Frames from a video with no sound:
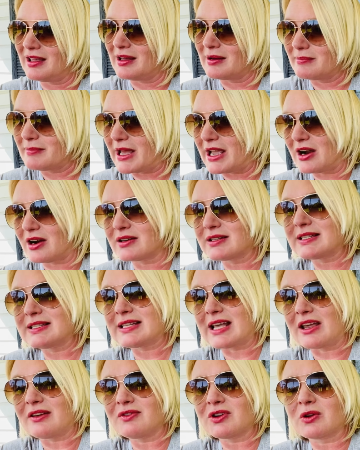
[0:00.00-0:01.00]
May our
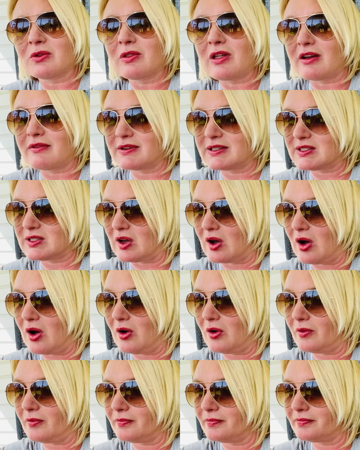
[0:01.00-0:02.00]
Savior love us
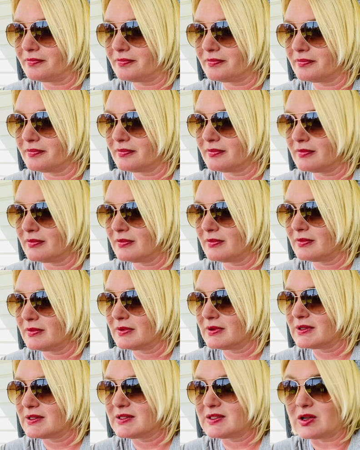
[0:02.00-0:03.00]
all.
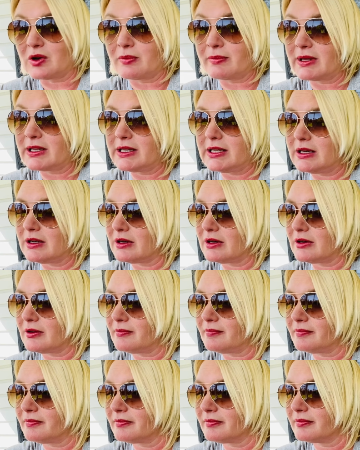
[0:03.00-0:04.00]
So, my dear,
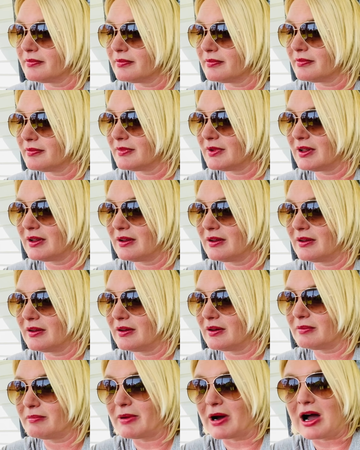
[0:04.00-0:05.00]

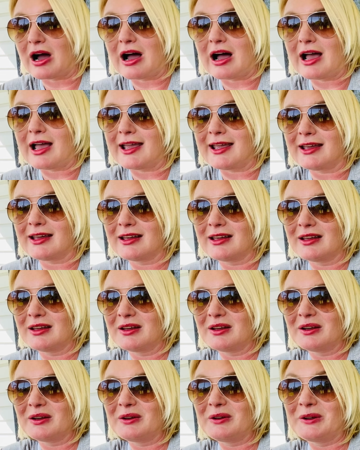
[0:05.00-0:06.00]
goodbye,
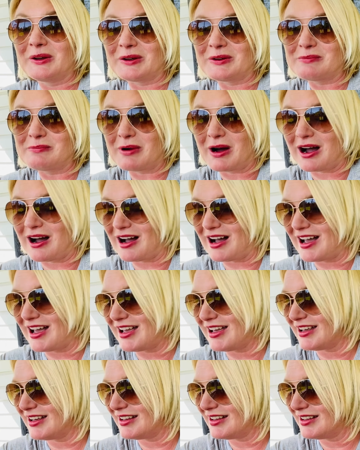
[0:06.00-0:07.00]

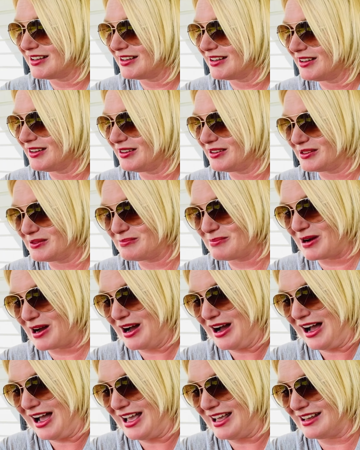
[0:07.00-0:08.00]
goodbye,
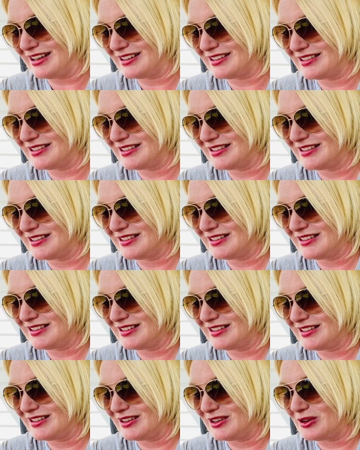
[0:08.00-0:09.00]
goodbye.
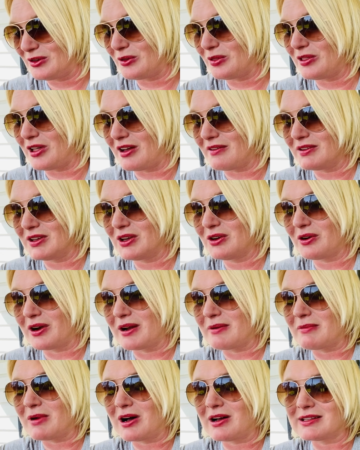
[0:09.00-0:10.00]
Your loving
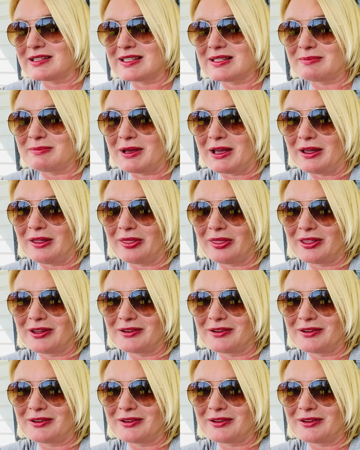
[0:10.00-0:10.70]
Grandma Smith.